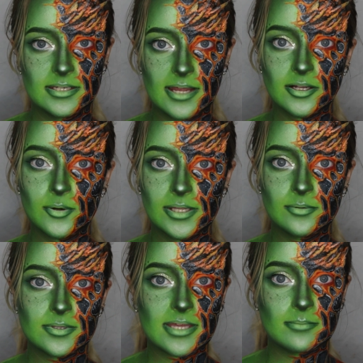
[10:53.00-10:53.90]
Now going in
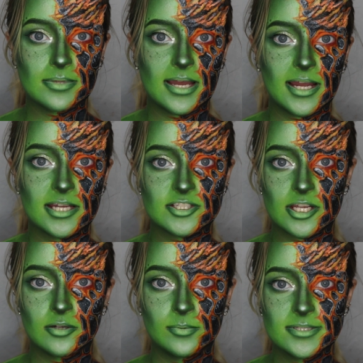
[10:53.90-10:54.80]
with that black
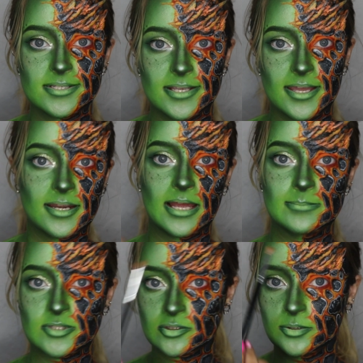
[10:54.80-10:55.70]
eyeshadow once again, I'm
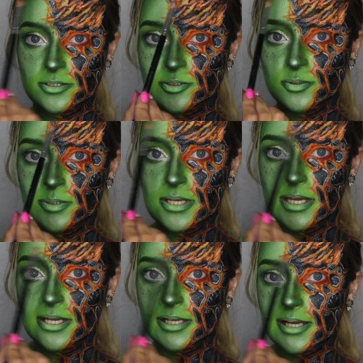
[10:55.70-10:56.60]
just going to
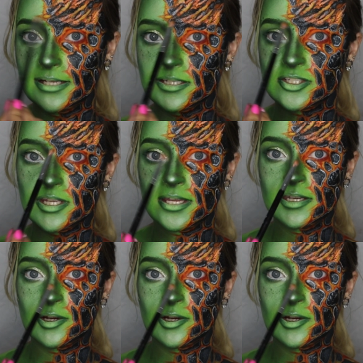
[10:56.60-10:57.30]
kind of shade